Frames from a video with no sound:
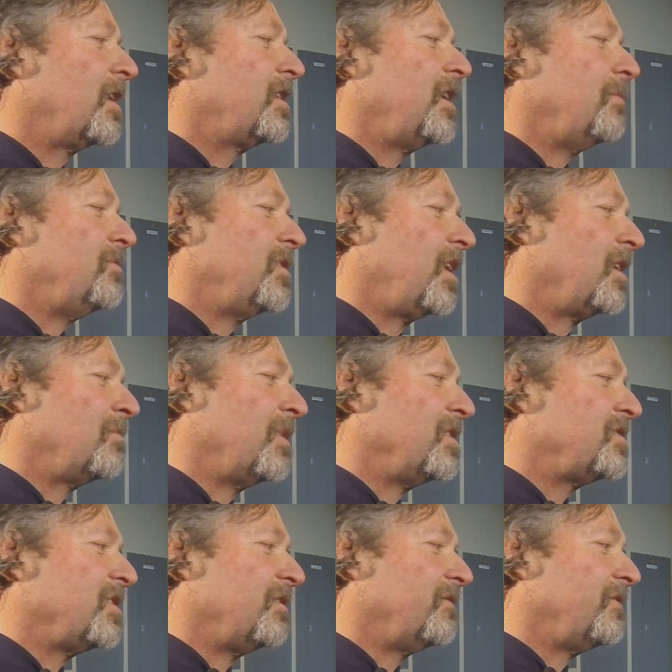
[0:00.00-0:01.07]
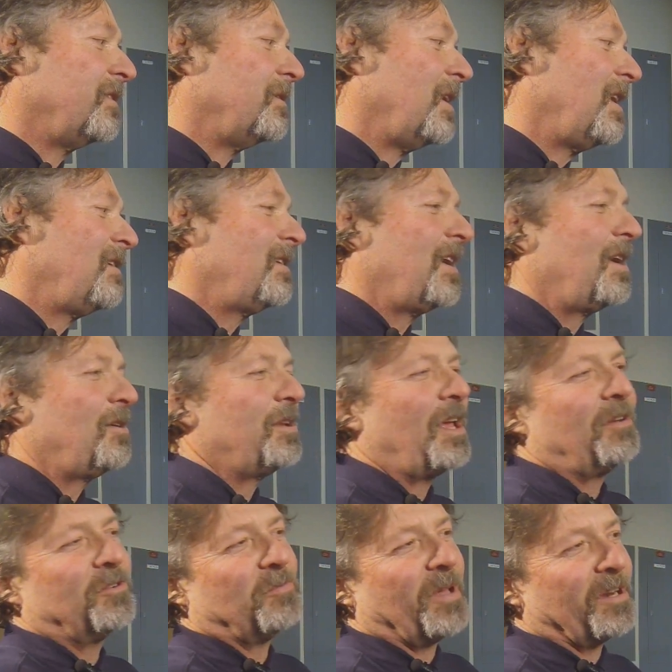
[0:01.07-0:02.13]
I kept telling myself, uh, I'll, I'll,
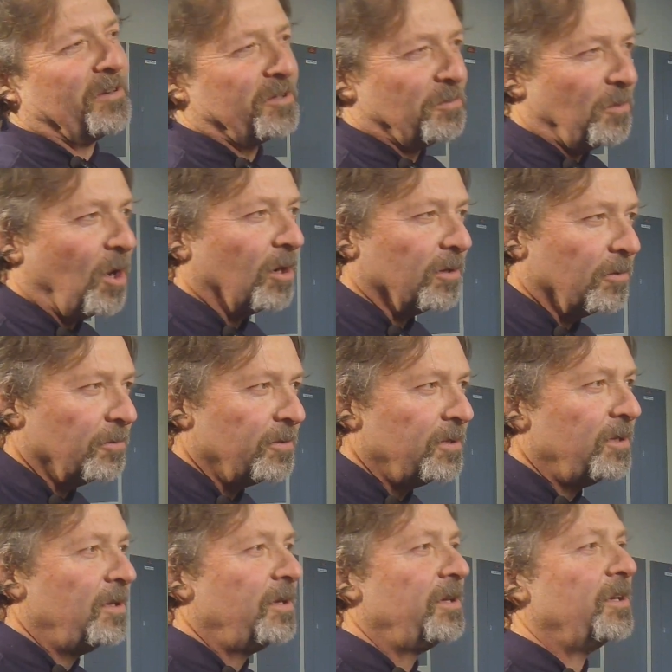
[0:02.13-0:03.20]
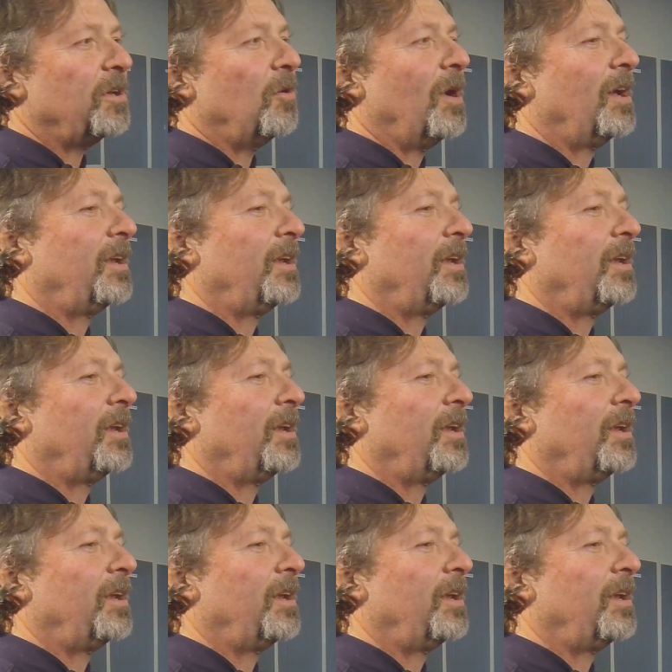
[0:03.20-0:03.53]
I'll do better tomorrow. You know,